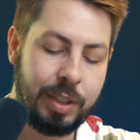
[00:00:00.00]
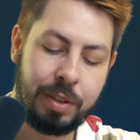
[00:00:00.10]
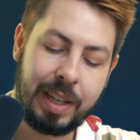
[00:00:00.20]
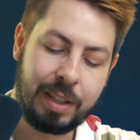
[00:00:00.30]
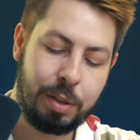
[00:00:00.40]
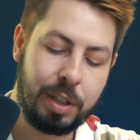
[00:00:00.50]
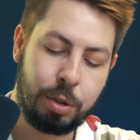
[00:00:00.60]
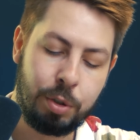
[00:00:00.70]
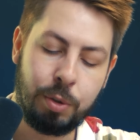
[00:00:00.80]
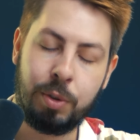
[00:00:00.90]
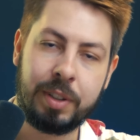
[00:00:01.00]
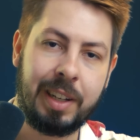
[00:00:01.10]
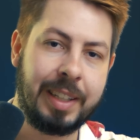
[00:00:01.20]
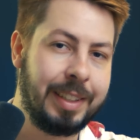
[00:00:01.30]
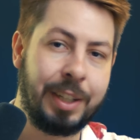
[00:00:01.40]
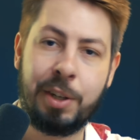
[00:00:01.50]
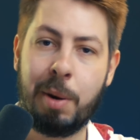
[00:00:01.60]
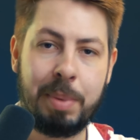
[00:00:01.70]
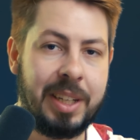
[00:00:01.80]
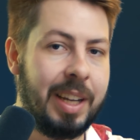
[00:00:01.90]
you can actually short like the
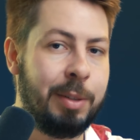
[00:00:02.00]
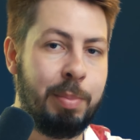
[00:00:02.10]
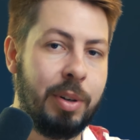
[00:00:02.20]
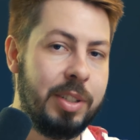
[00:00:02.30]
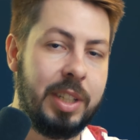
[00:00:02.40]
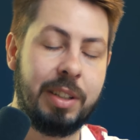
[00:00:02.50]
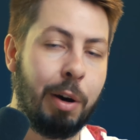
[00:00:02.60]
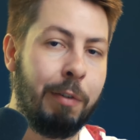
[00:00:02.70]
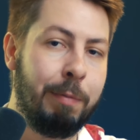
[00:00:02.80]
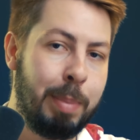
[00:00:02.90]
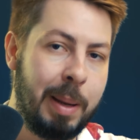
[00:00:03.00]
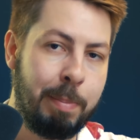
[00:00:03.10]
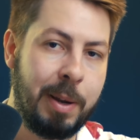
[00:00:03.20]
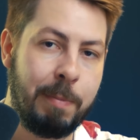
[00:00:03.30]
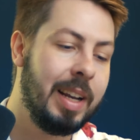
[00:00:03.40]
copycat project of Pepe.